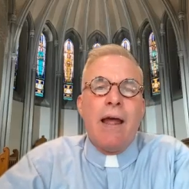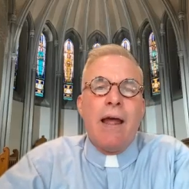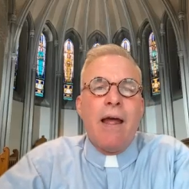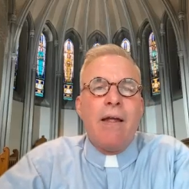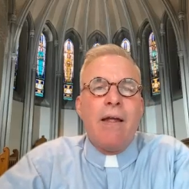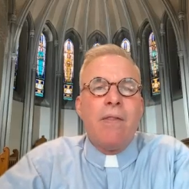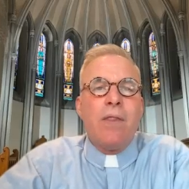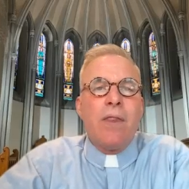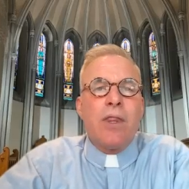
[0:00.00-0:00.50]

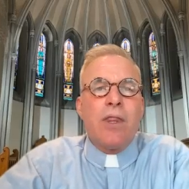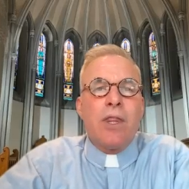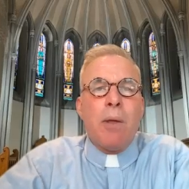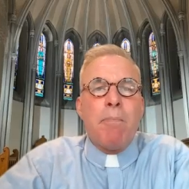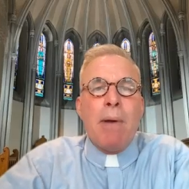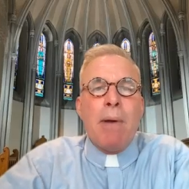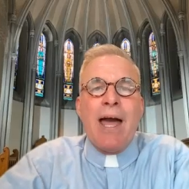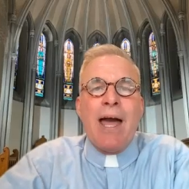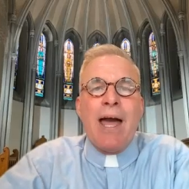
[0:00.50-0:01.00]
and the
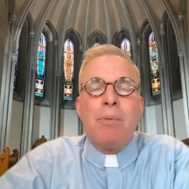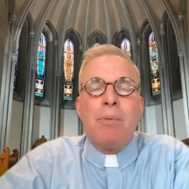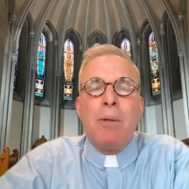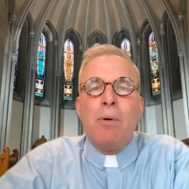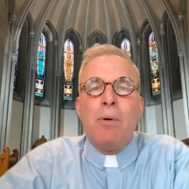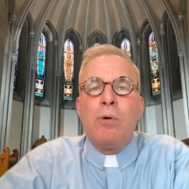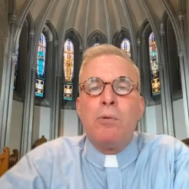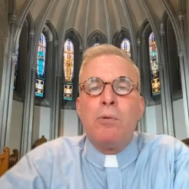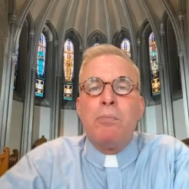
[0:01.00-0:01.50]
bad
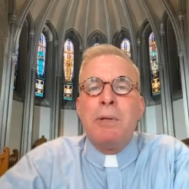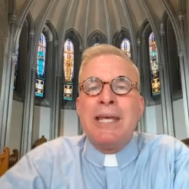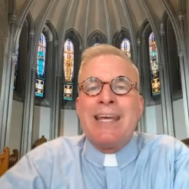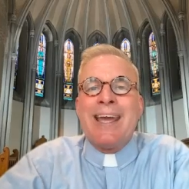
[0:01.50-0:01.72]
people would be